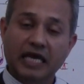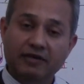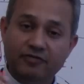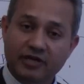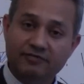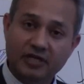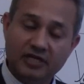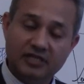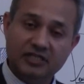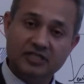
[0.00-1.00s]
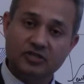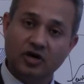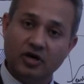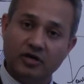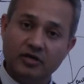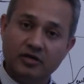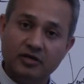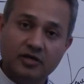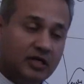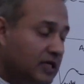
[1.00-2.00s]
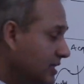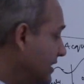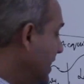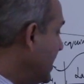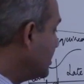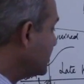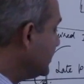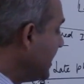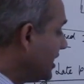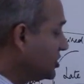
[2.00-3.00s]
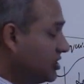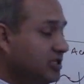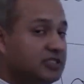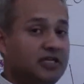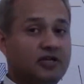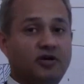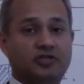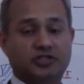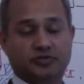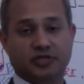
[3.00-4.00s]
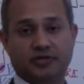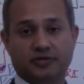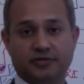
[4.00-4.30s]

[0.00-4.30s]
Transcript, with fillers: even if the allergen is gone, that reaction is still continuing.